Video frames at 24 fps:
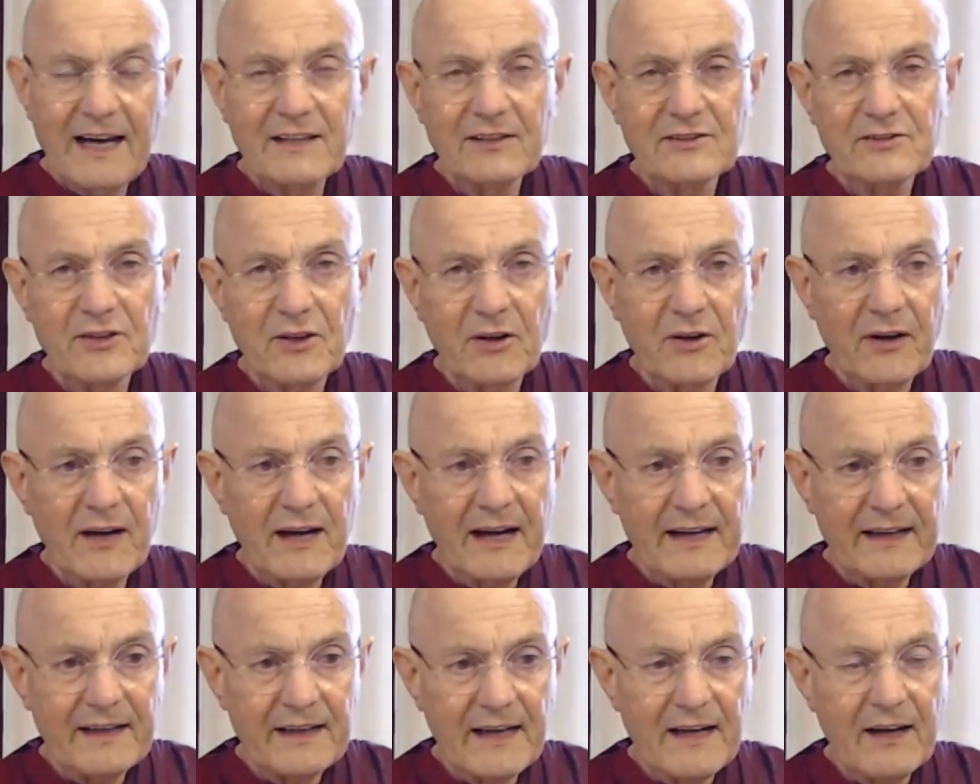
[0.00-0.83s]
And
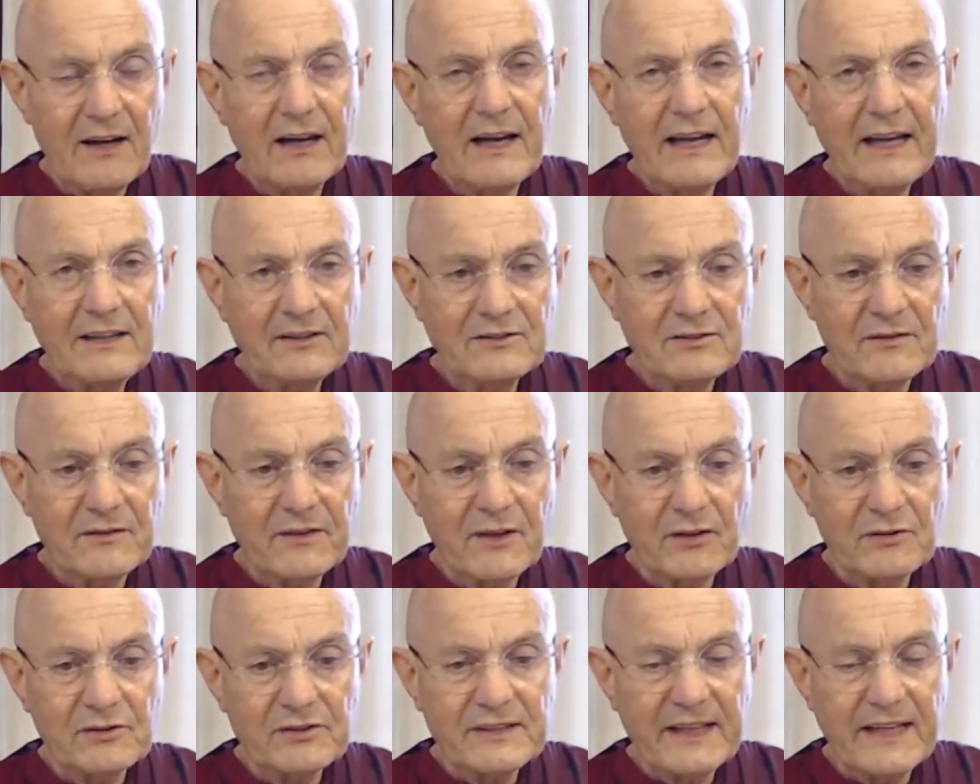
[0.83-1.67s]
so at each
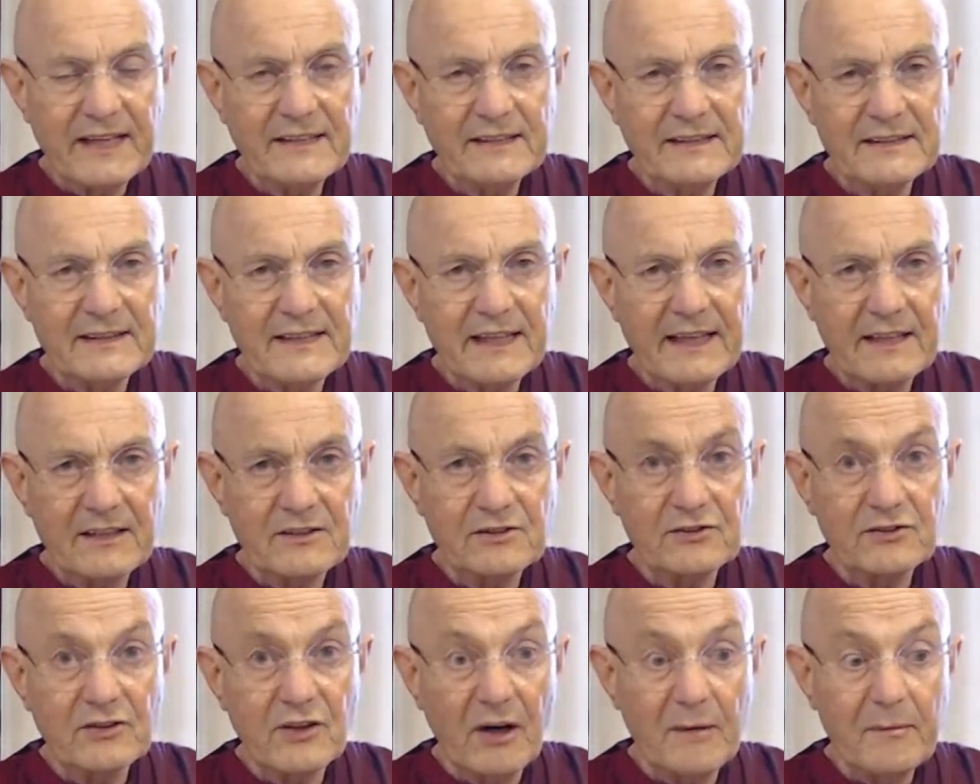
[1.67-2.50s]
of those stages, they
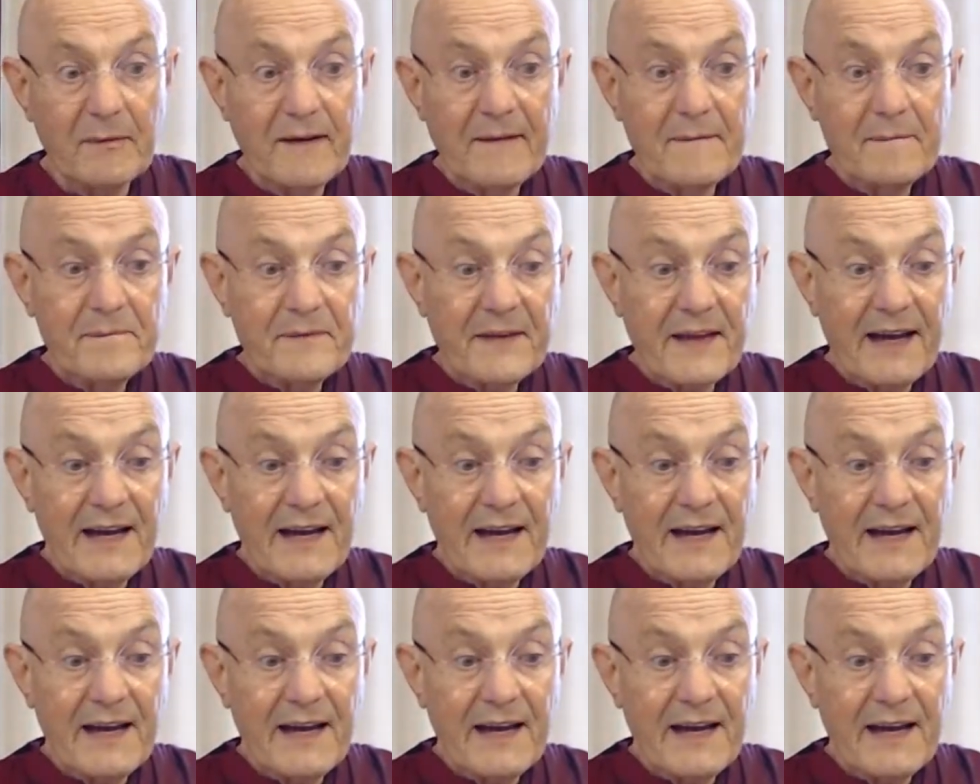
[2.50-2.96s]
can stop.